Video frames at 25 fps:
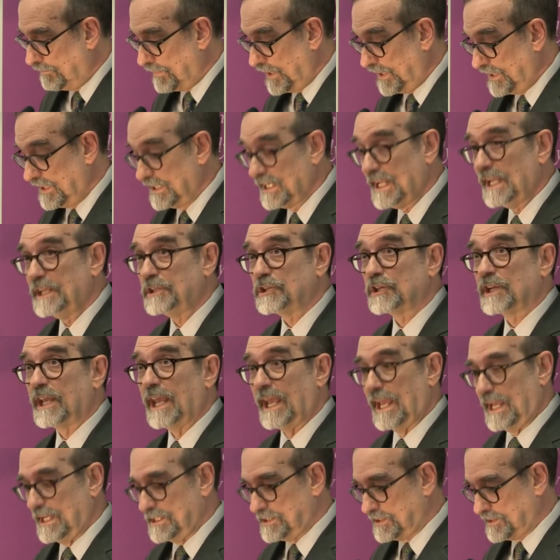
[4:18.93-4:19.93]
But in each
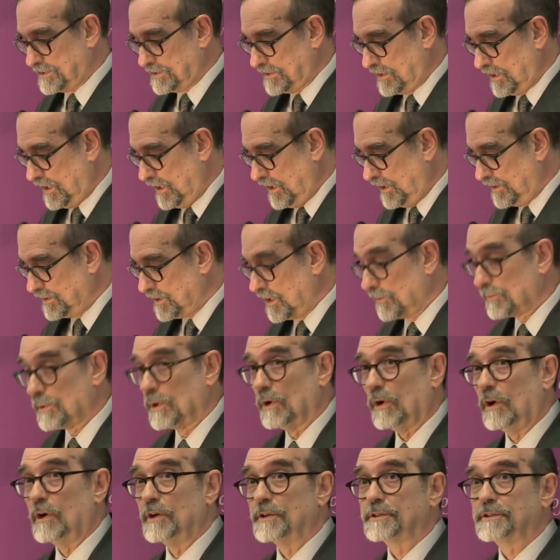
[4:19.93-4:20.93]
case, there were
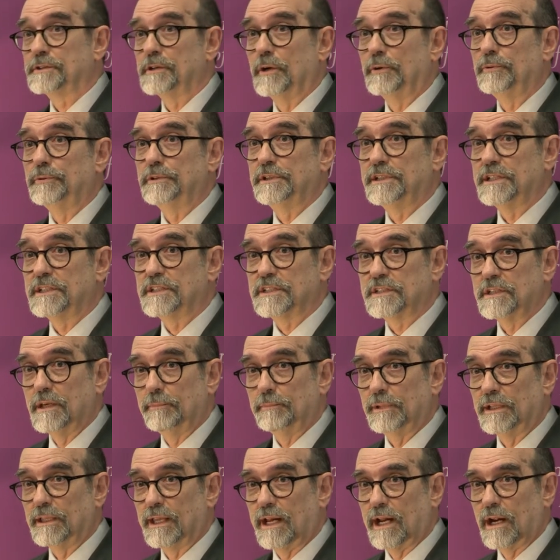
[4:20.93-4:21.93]
also
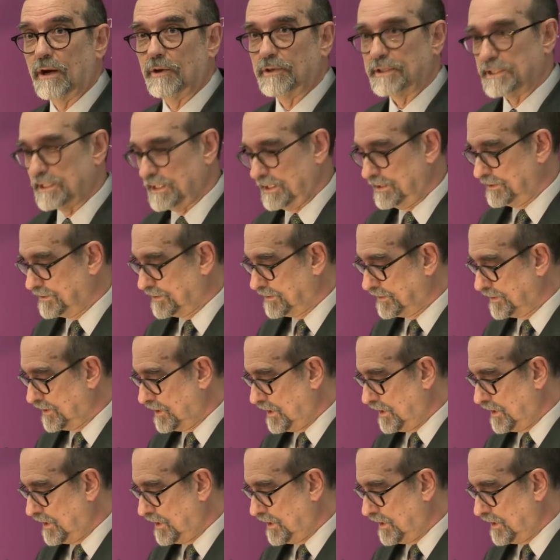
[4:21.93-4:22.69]
dissimilarities.